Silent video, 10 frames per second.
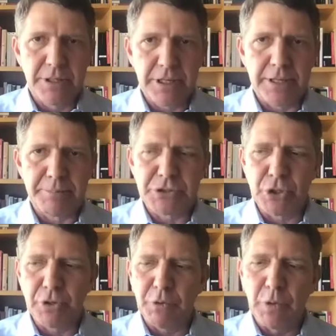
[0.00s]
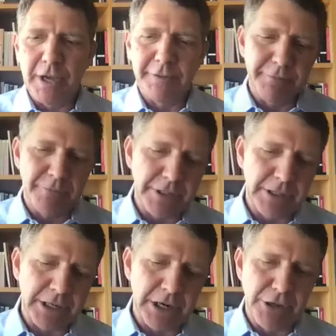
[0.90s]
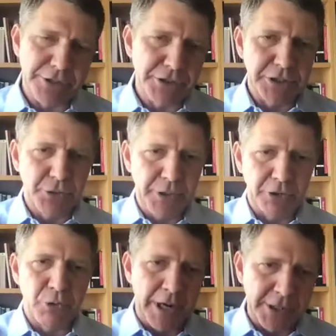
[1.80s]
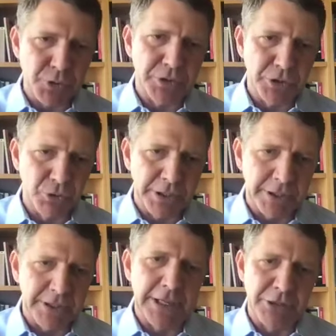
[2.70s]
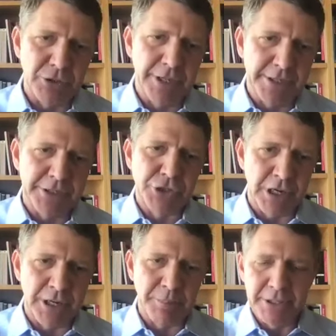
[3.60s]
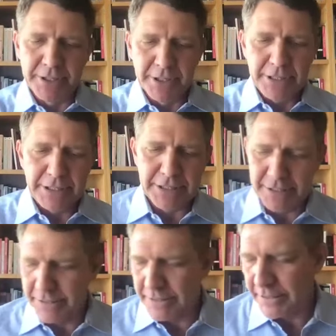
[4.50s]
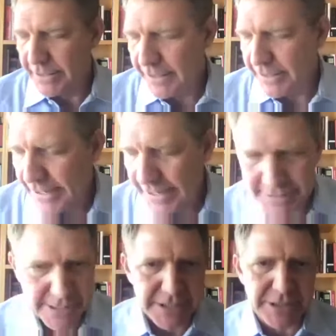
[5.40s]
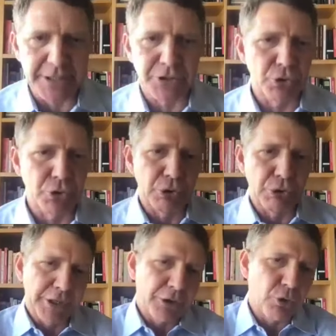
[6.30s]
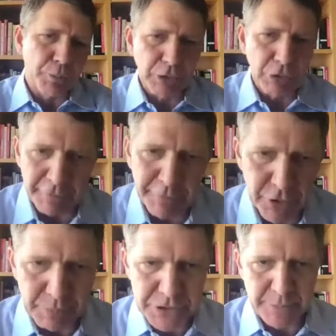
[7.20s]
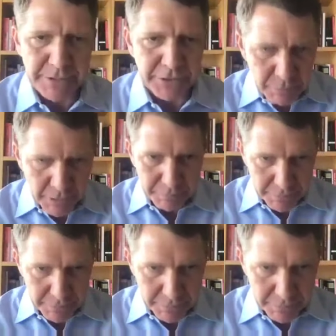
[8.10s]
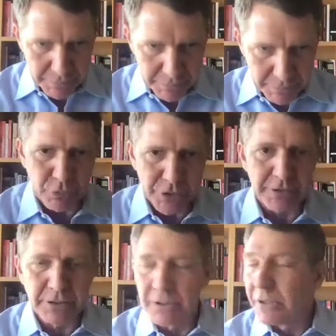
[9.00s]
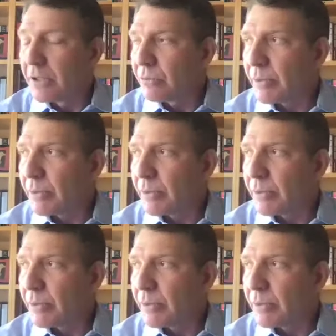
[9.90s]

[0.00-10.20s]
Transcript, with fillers: Um, so if you have a college degree or graduate degree and you can get a job in the high-tech sector or, or in a corporate law firm or something, you might be, come to California.